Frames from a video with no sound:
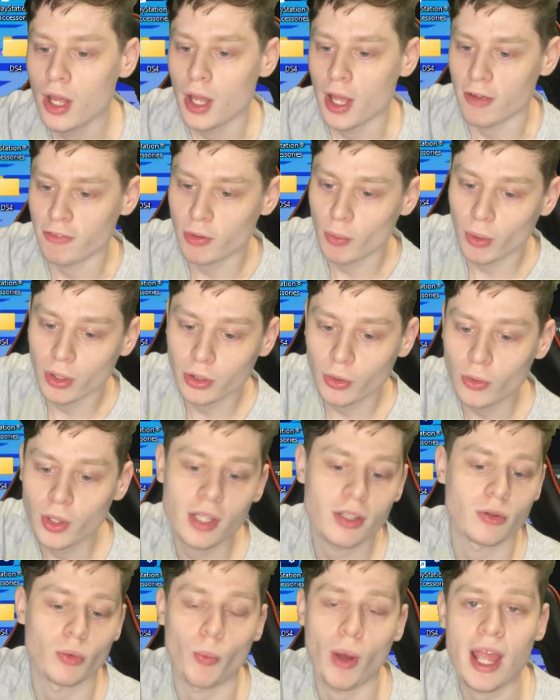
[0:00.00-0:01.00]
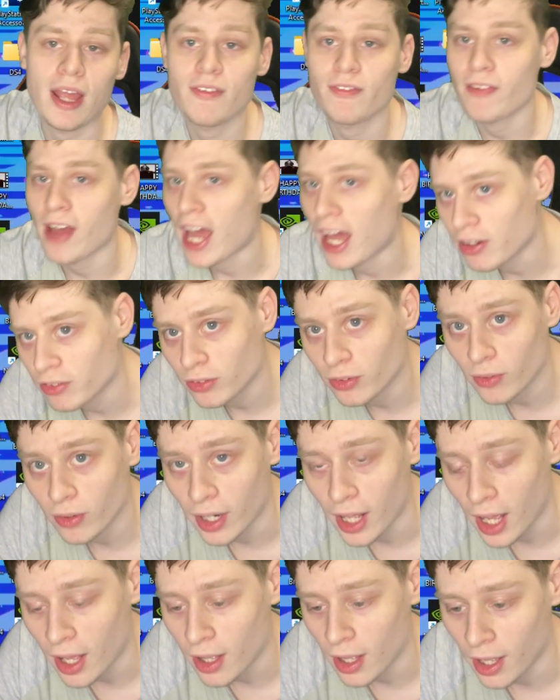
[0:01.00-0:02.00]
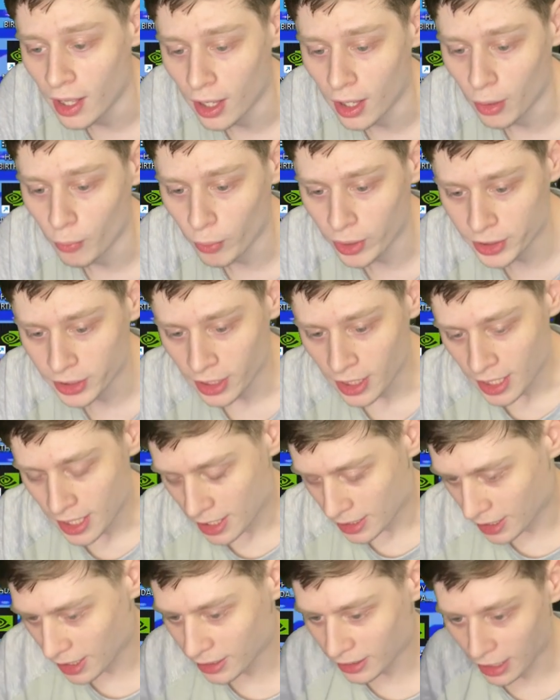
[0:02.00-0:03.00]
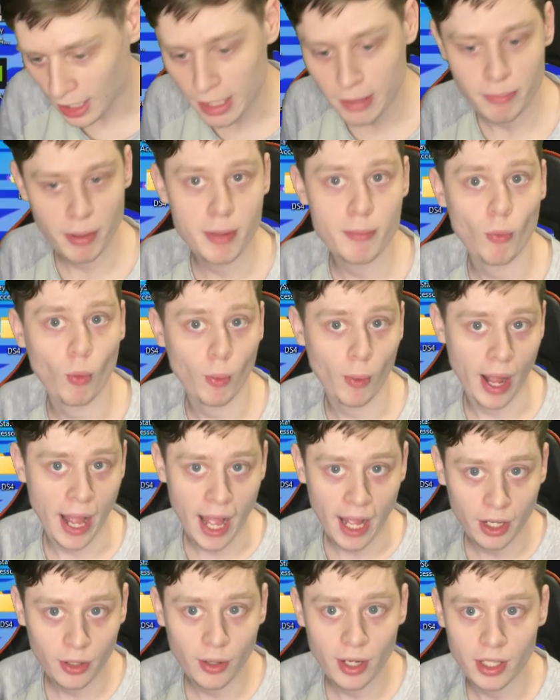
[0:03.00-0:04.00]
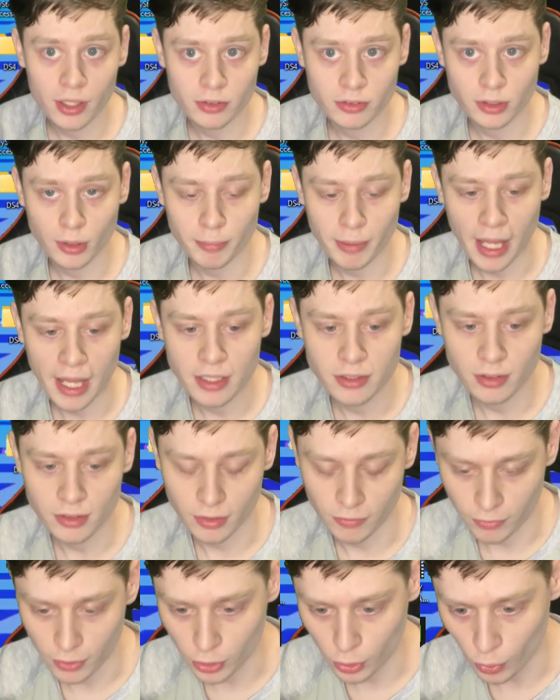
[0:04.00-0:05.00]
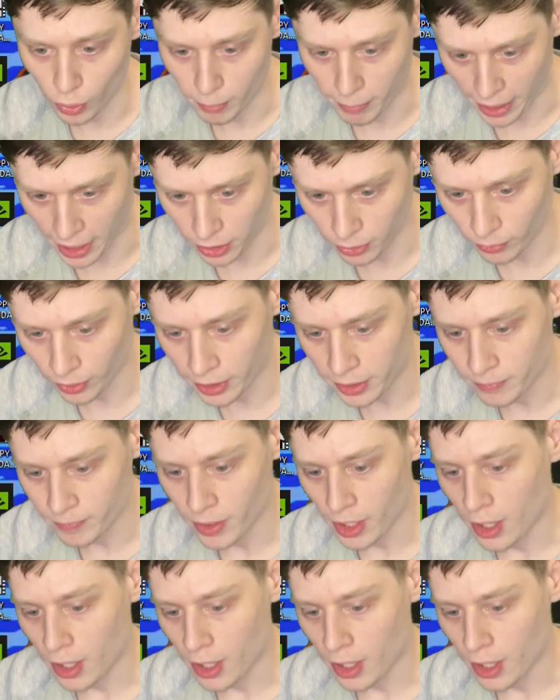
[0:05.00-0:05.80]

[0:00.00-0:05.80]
If you want to do this way faster, and which this can be more accurate in some cases if you do it manually,